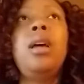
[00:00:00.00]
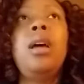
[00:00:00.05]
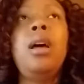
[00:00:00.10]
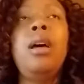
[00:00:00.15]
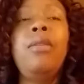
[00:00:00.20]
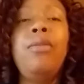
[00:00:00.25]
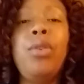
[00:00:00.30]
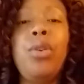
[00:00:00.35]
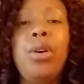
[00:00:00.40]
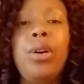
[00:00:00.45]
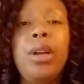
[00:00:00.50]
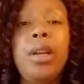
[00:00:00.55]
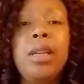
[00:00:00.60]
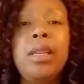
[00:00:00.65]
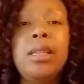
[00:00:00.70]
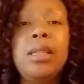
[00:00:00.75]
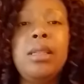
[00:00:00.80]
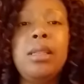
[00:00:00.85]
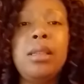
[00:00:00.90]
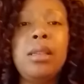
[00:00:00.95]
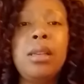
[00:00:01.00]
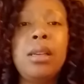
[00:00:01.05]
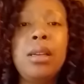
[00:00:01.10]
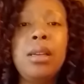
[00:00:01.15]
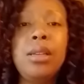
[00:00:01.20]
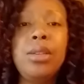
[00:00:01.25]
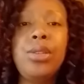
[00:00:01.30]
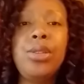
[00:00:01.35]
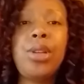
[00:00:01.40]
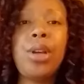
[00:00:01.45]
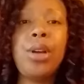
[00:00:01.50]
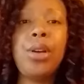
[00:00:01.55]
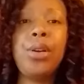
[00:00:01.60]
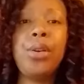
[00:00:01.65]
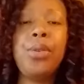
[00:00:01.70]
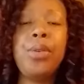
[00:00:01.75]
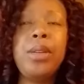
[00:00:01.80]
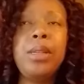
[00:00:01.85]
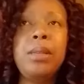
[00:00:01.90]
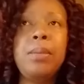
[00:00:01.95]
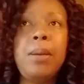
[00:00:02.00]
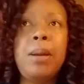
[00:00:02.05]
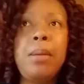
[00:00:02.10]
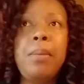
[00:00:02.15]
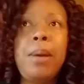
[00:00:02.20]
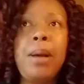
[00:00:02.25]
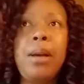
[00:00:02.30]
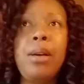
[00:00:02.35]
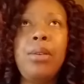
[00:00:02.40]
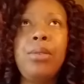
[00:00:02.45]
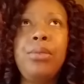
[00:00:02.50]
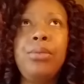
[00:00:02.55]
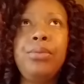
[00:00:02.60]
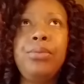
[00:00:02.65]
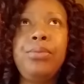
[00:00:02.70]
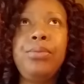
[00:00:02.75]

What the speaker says: Of August. So it's been about